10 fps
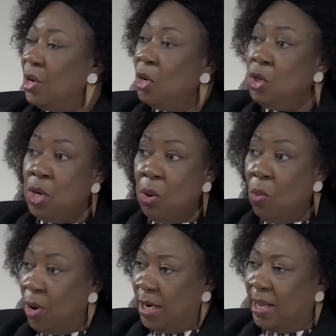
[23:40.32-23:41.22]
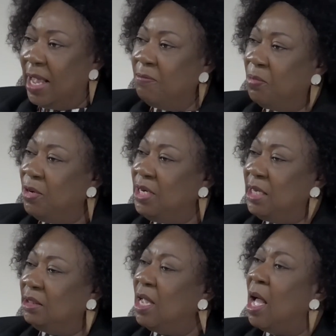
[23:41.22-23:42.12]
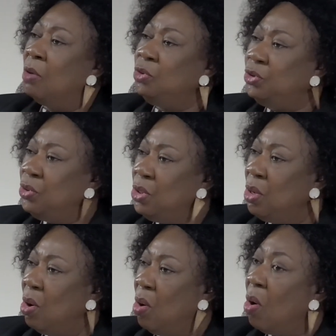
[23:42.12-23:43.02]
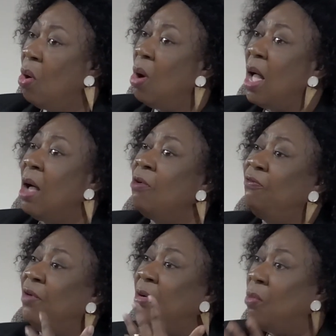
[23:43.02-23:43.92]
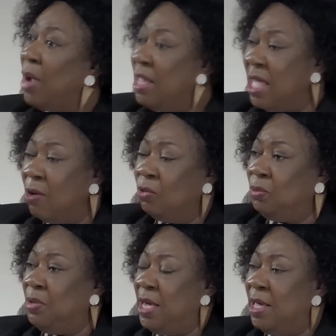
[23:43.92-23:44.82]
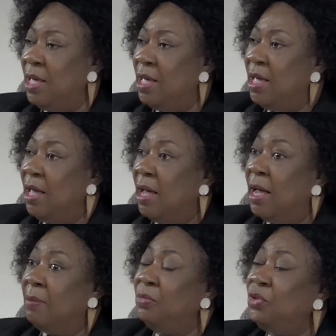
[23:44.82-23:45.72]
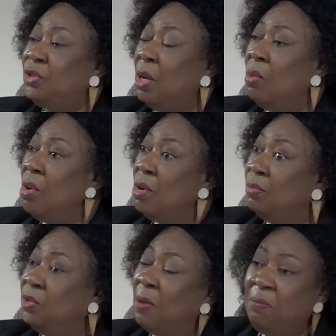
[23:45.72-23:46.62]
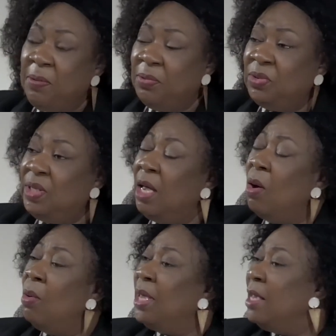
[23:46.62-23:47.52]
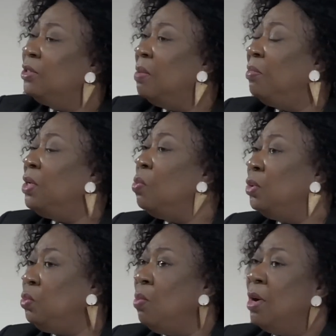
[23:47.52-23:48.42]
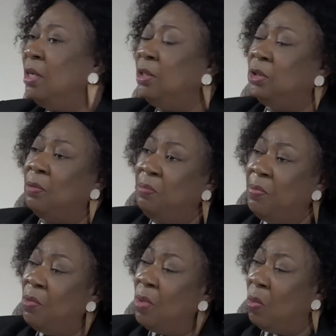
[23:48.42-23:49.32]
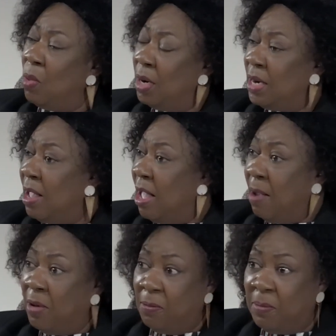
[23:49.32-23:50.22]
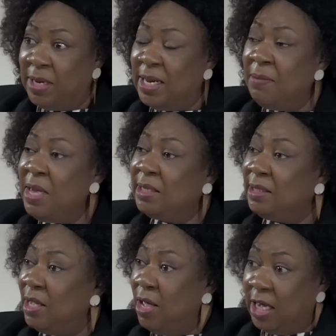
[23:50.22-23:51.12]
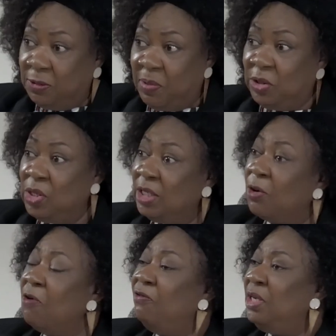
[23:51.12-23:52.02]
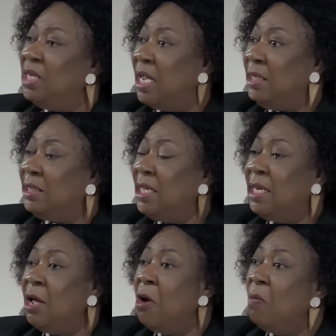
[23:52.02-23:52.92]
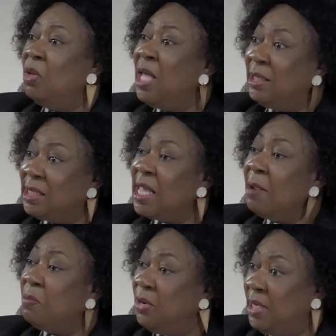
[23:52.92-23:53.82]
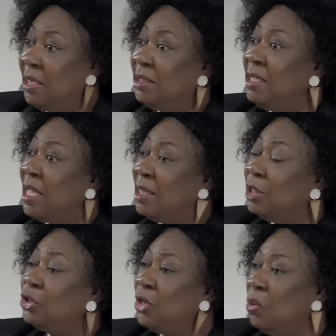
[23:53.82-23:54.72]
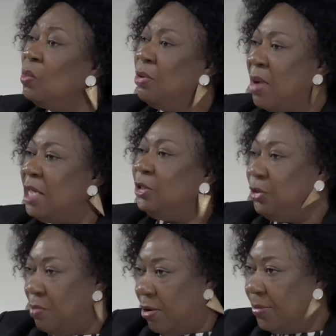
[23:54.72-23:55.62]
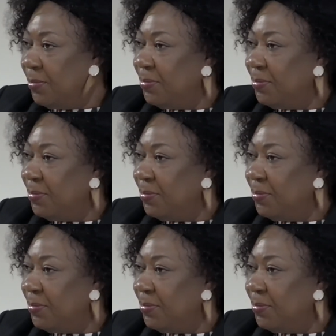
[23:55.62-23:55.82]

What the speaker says: No one can predict how soon or how far away that would be. So some people say, okay, somebody was warned or some people were warned about pandemics, especially the COVID-19, but that's like predicting that the sun will rise tomorrow.